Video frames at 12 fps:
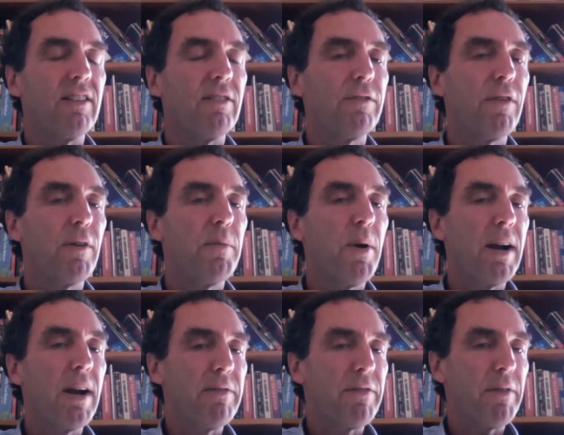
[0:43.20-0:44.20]
For more
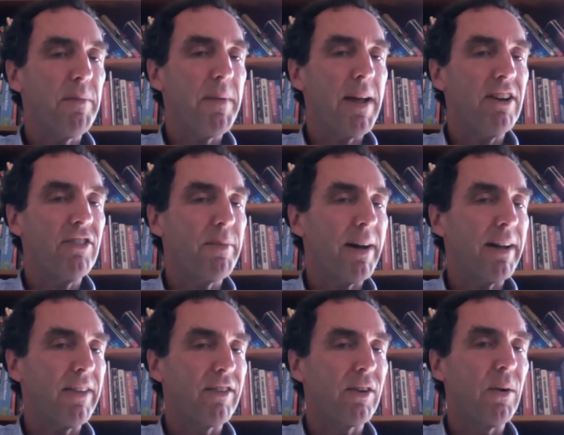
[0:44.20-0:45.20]
information about
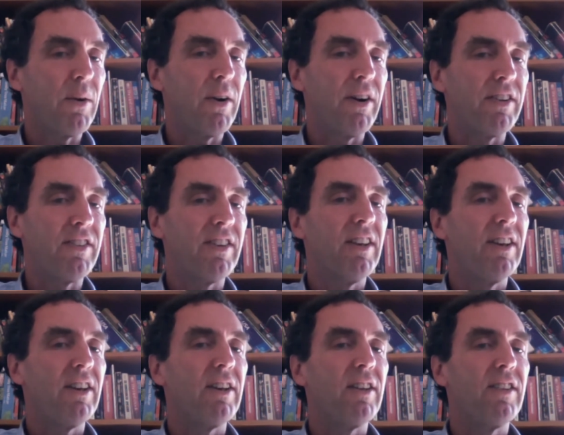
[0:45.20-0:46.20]
this course,
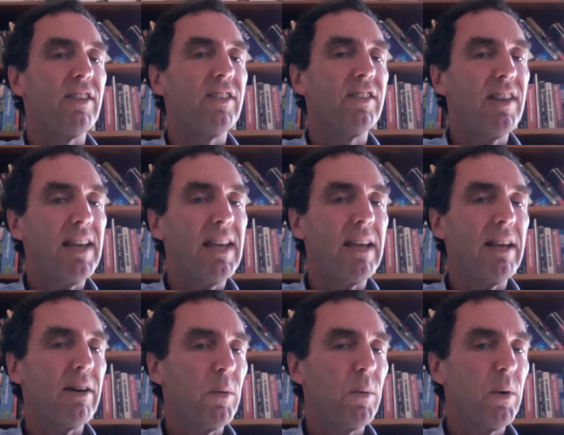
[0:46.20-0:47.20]

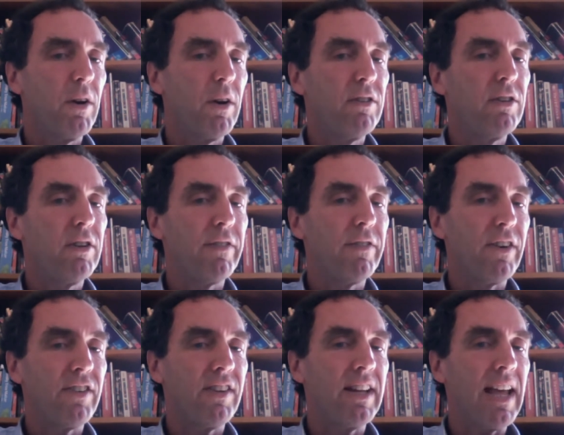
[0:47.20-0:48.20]
see
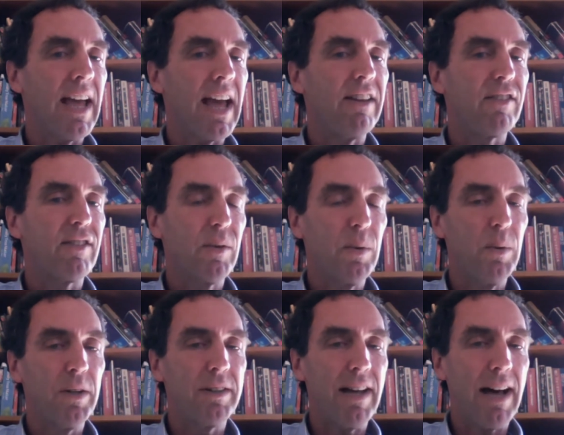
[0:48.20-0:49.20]

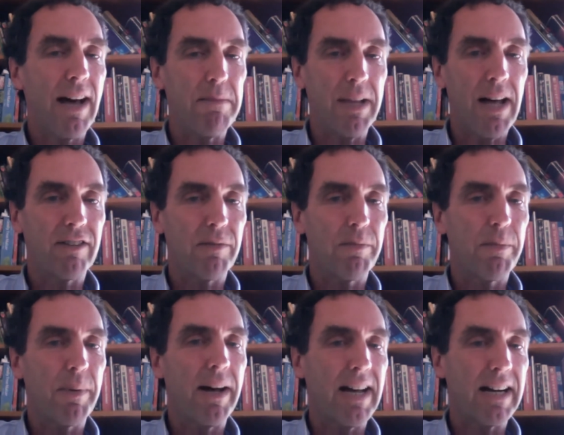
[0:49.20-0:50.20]

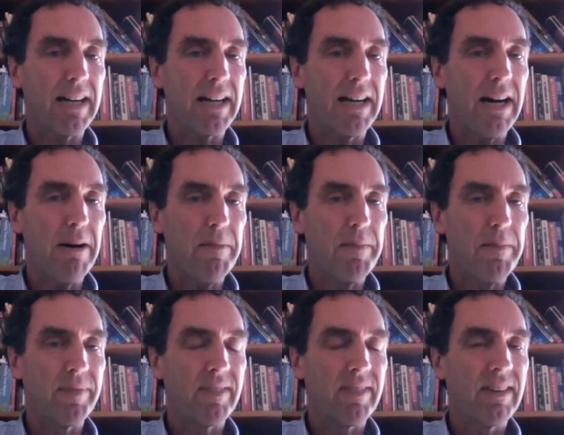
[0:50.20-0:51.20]
worlduniversityandschool.blogspot.com.
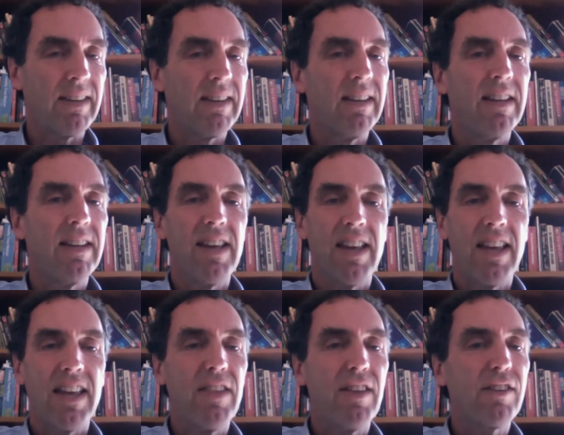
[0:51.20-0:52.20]

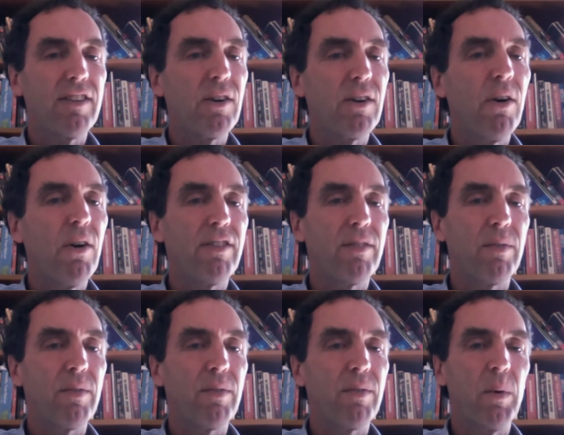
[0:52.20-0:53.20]
In this course,
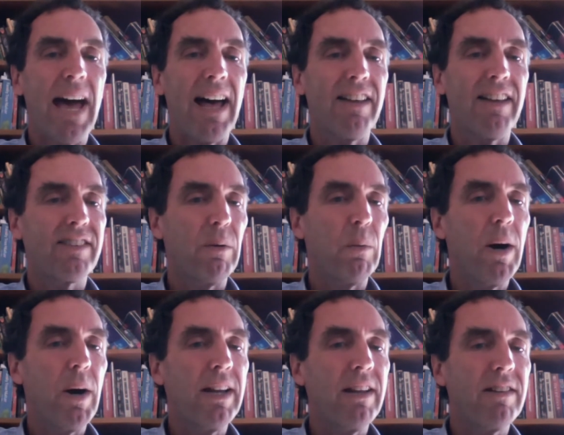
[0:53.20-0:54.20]
we'll ask,
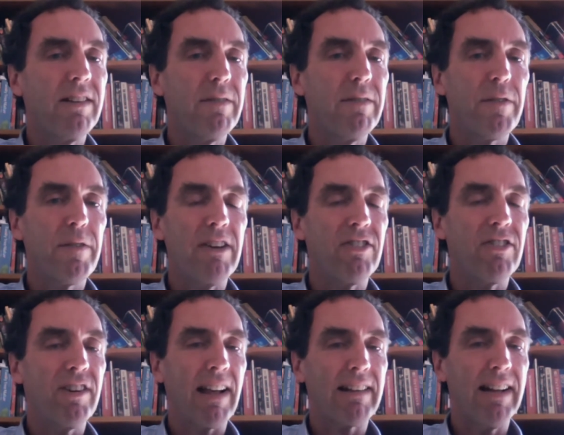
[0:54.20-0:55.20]
what is information
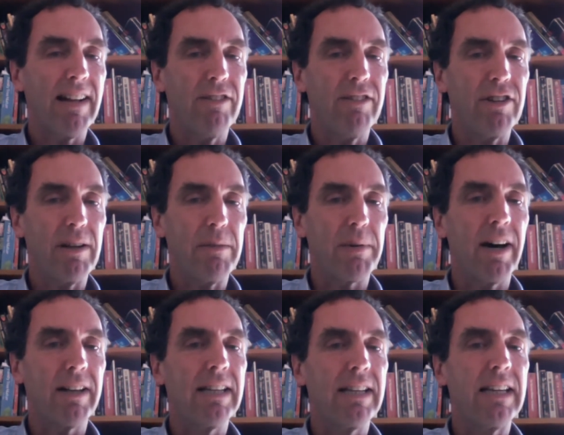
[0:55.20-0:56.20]
technology
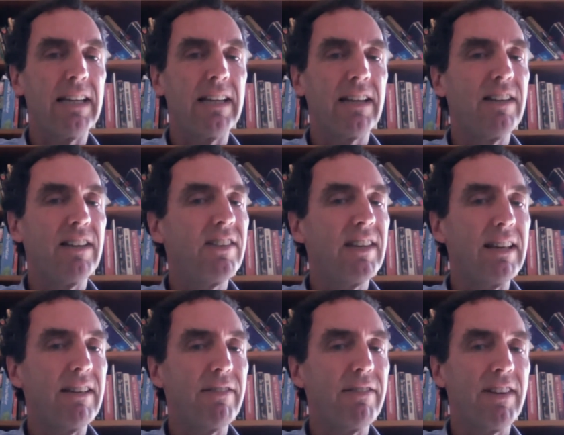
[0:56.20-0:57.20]
broadly
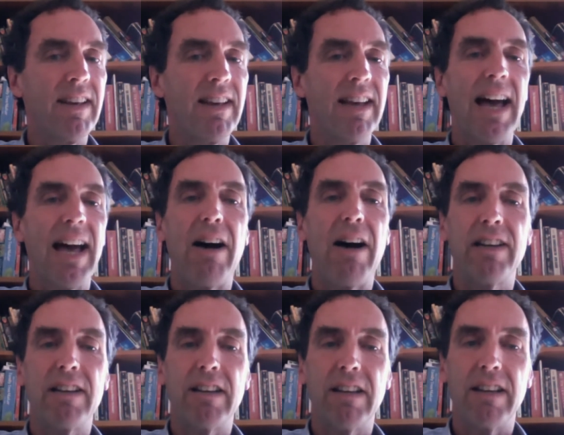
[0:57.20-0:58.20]
conceived? How
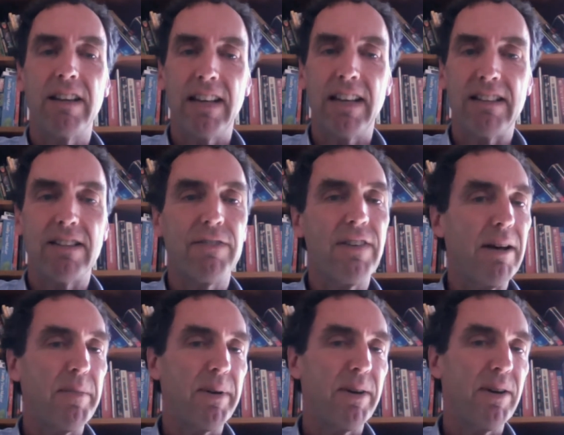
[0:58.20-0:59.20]
did it
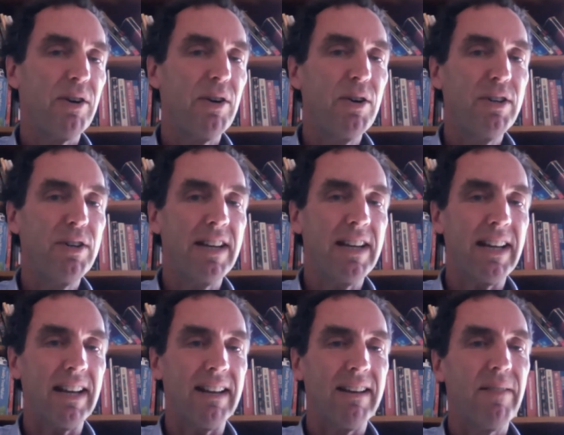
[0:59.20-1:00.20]
develop? Who did
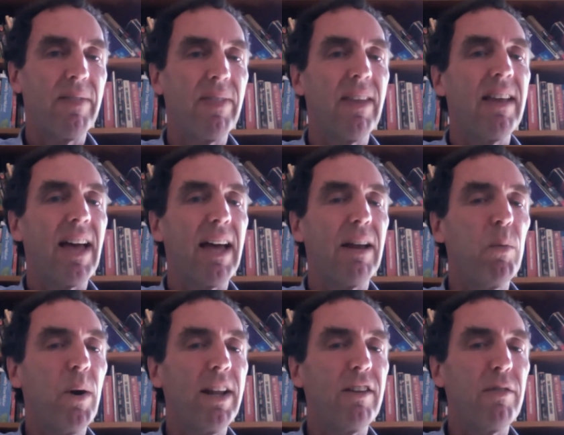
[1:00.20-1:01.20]
it? and
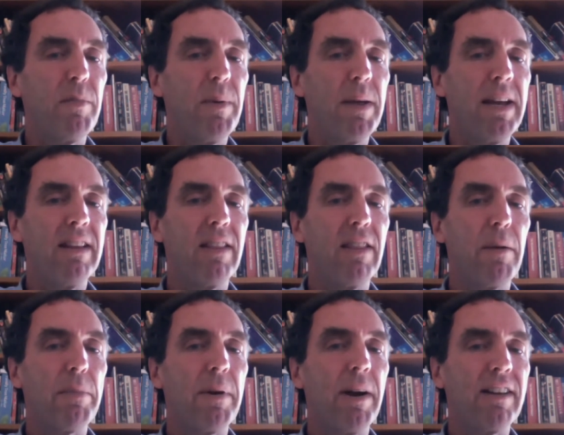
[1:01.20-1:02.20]
what has been in the
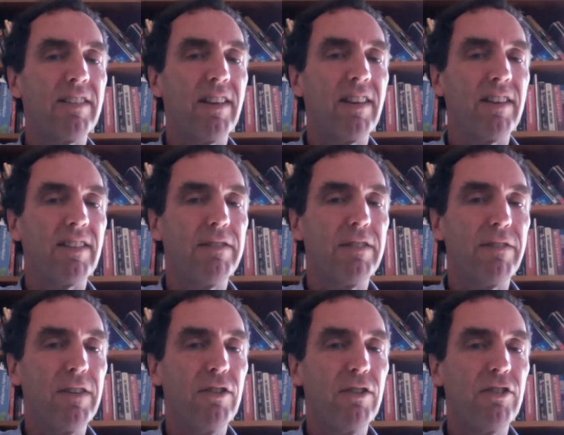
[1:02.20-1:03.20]
process of
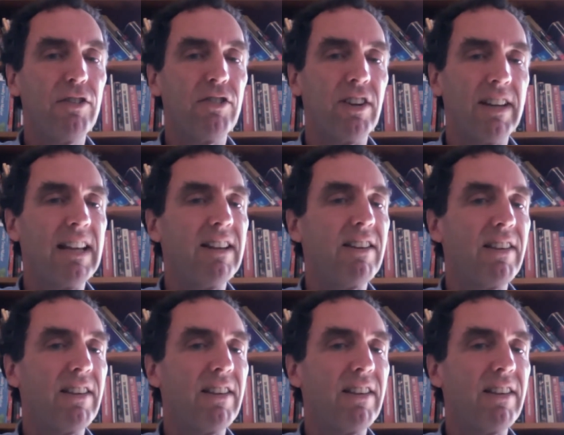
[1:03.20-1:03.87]
diffusion into